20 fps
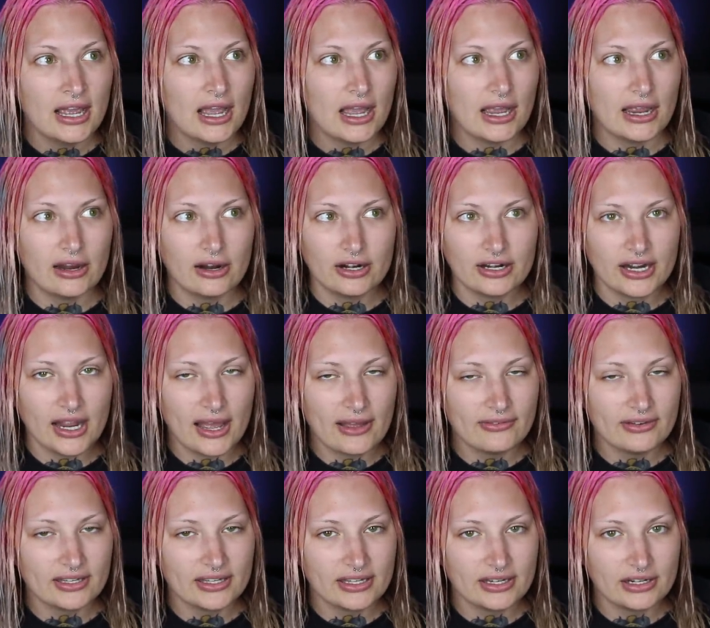I already
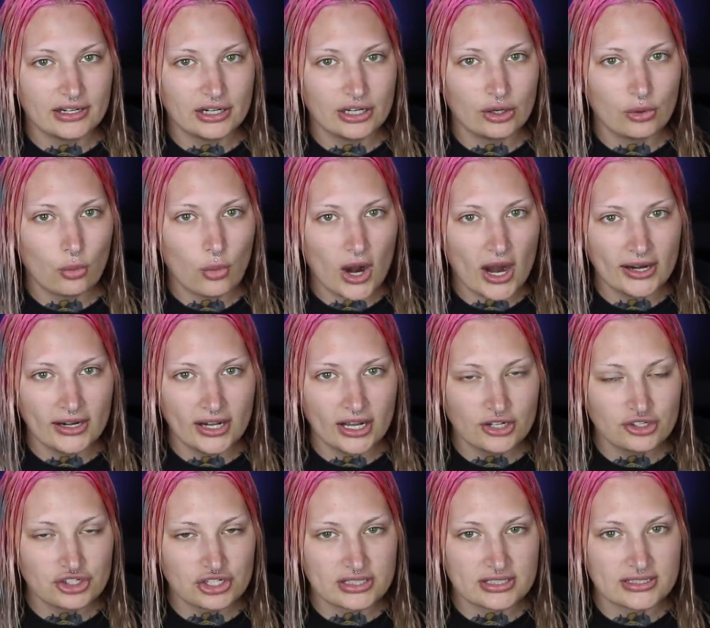have it here. Why
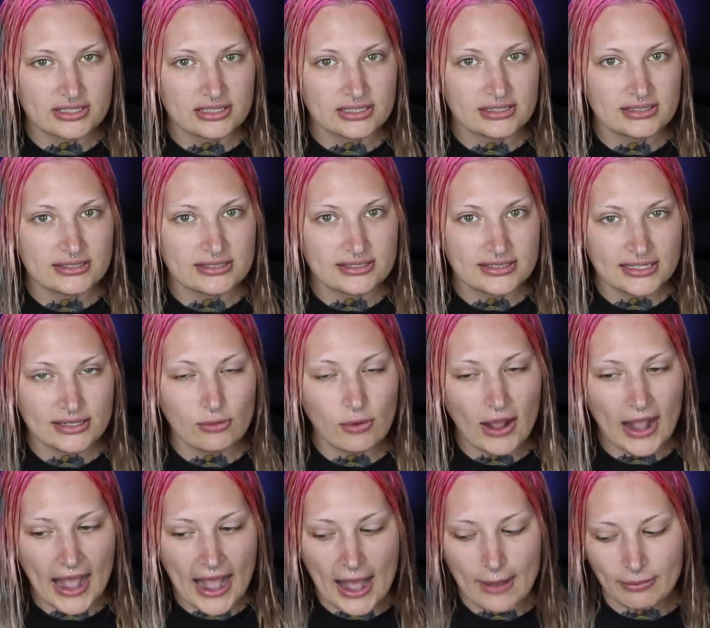not just see
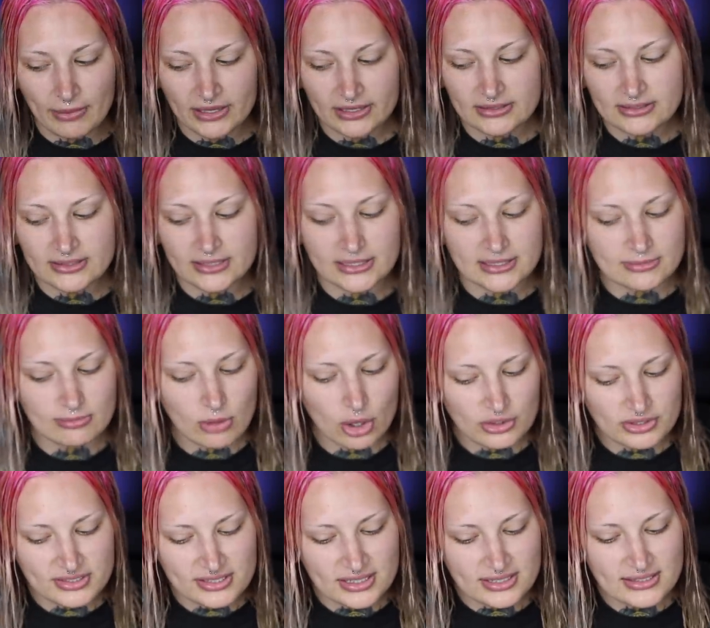what happens? Because
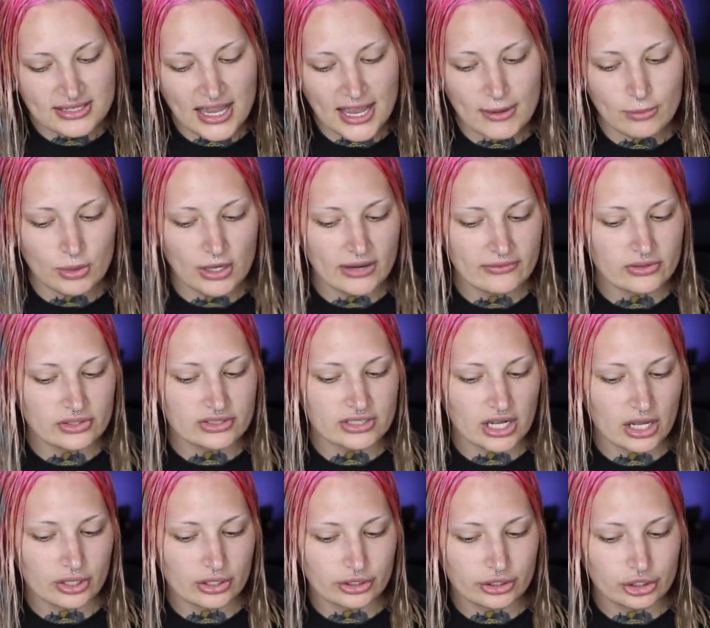most of the time when I've used
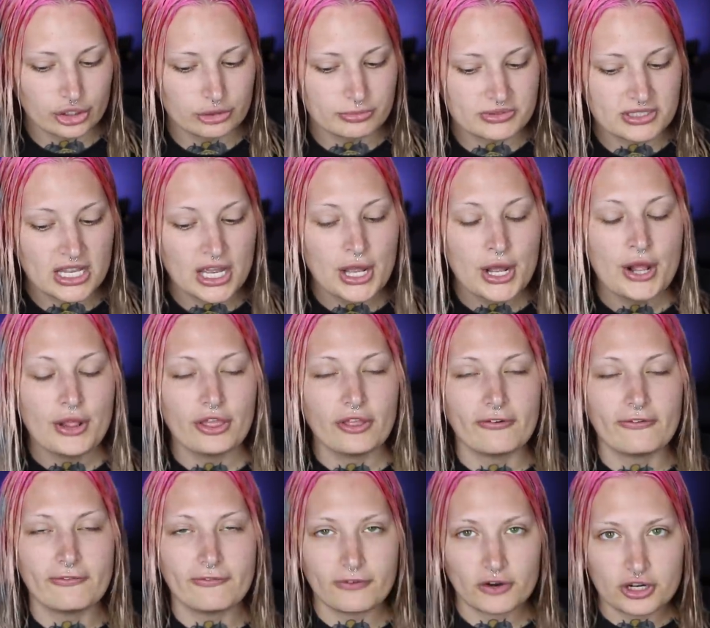color oops, the
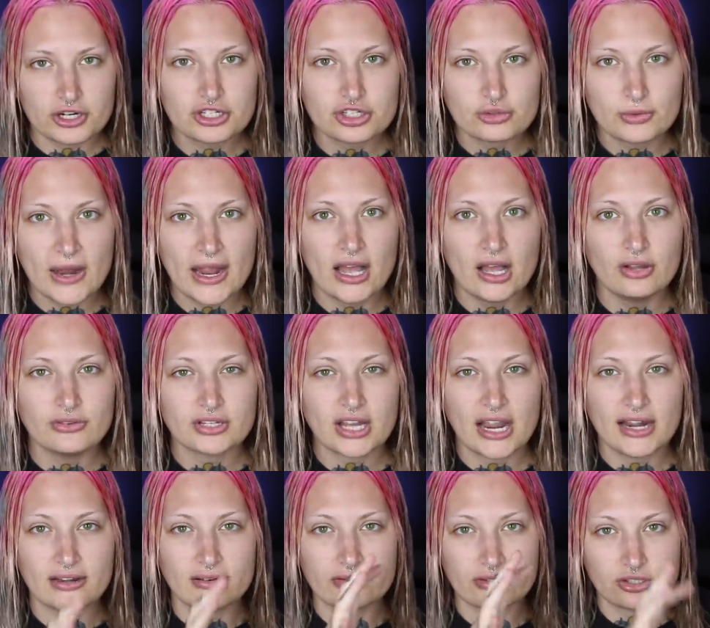first round
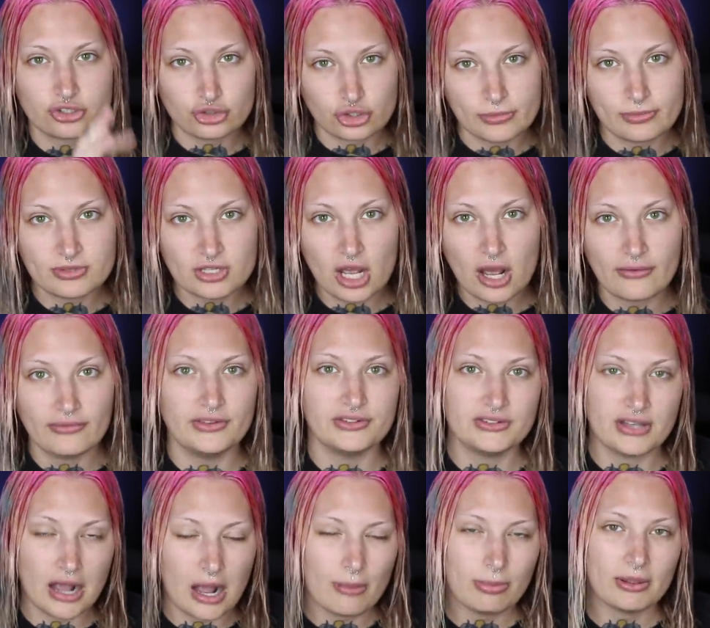kind of strips off the
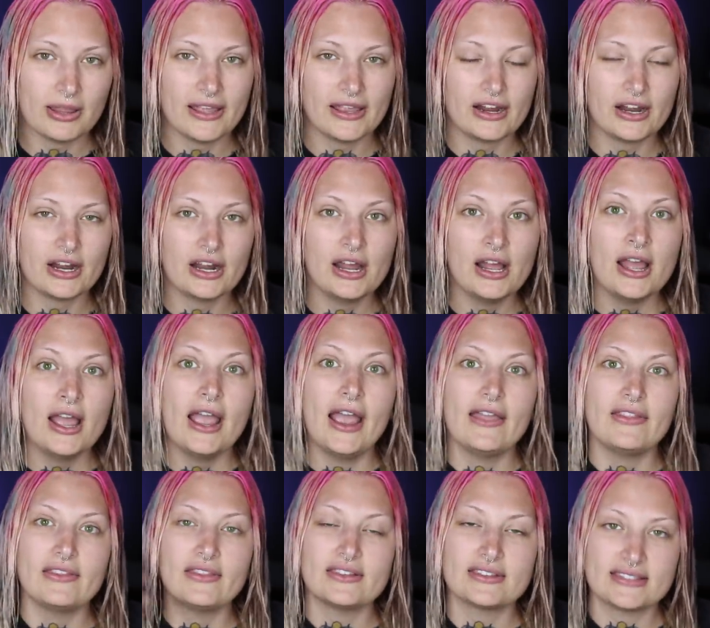top layer
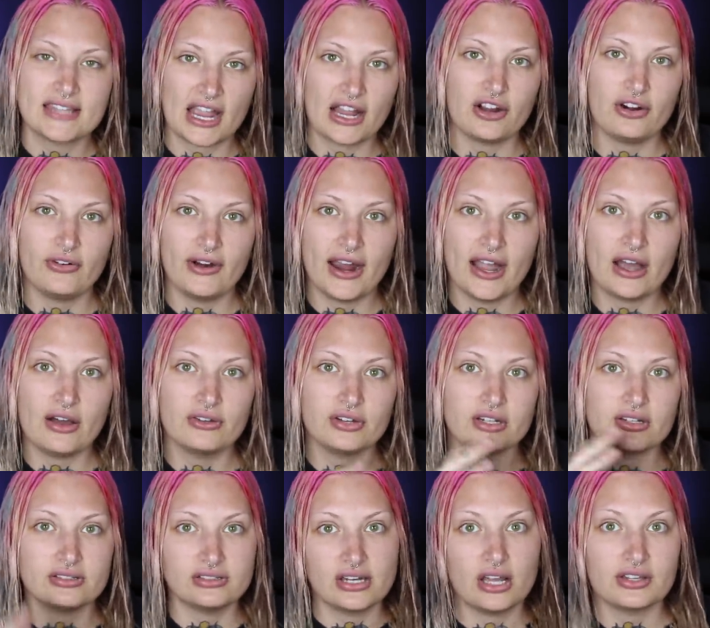and then the second
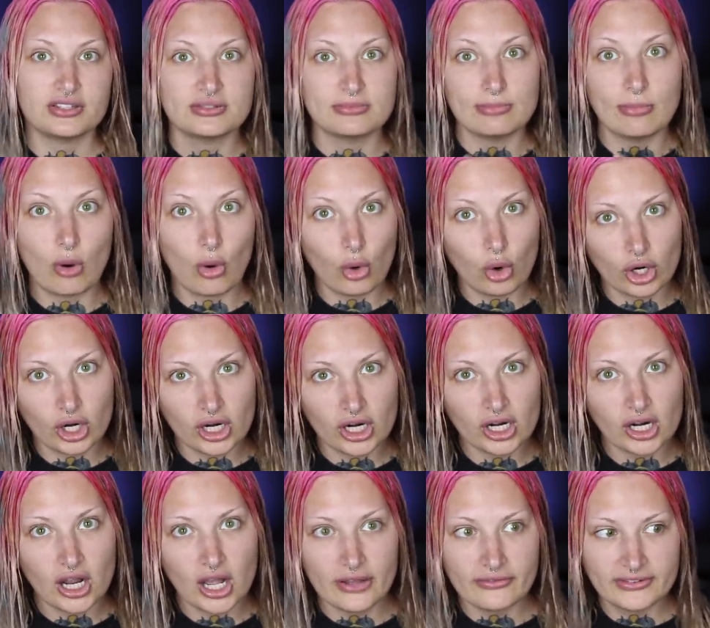round does
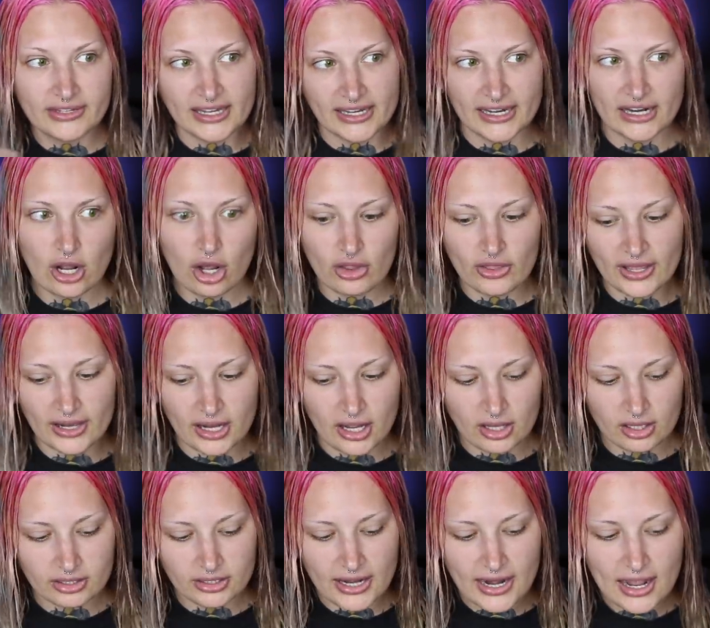more of getting all that
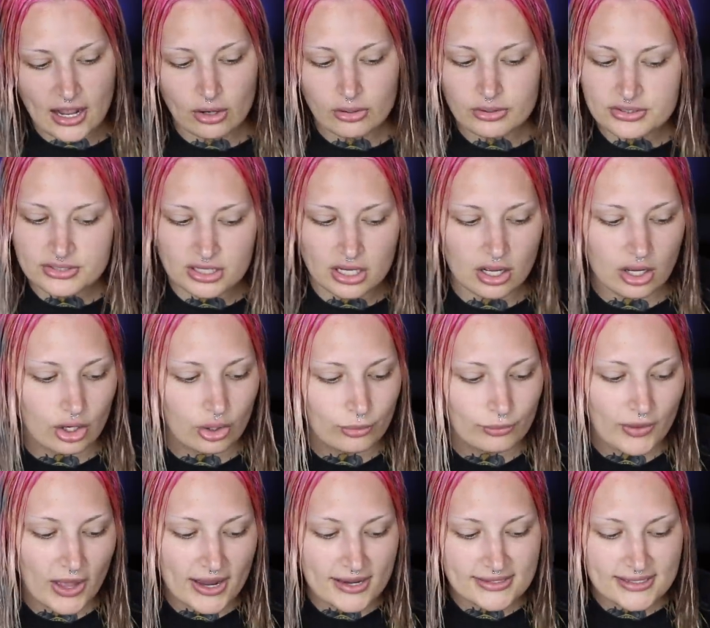color out.
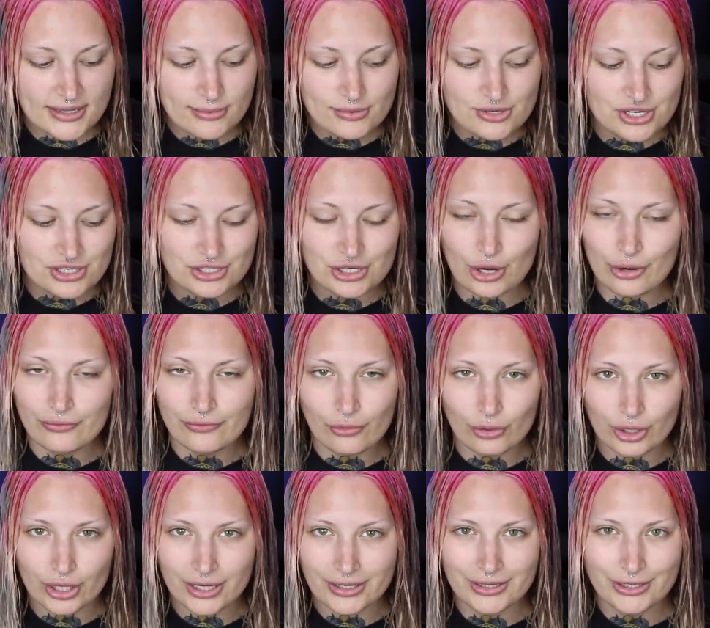So I say we just go
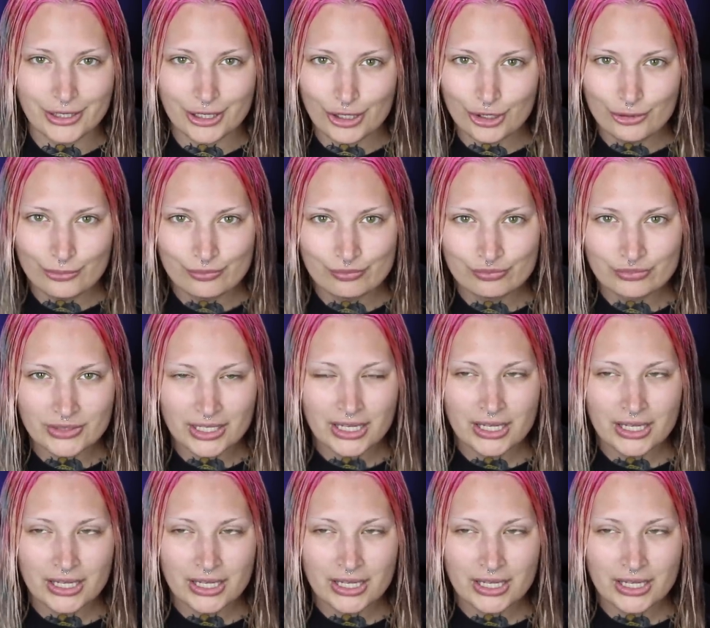for it, you know?